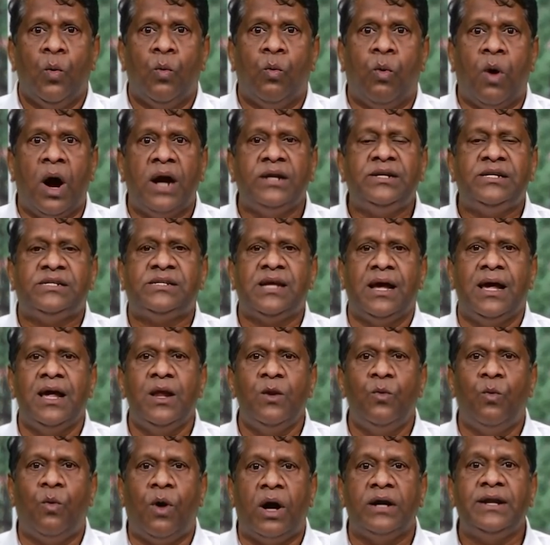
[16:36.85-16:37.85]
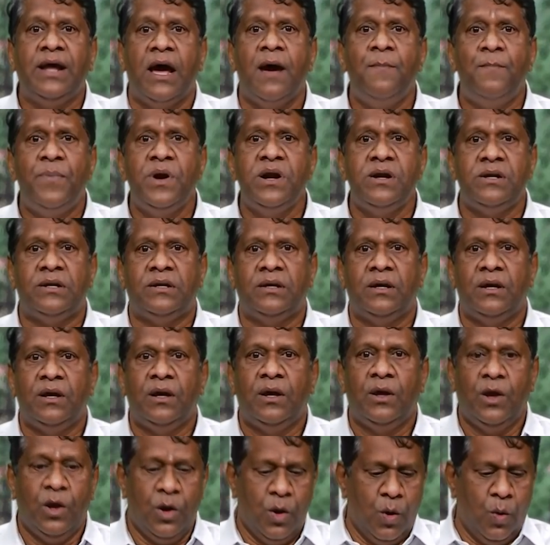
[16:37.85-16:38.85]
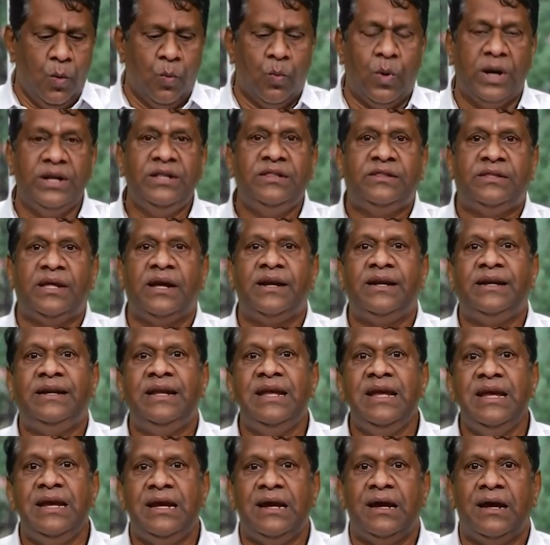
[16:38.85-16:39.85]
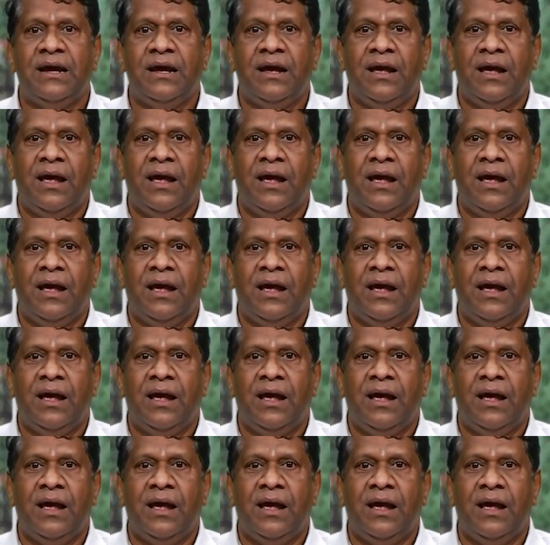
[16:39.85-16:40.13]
What, sir? What happened? 1:30.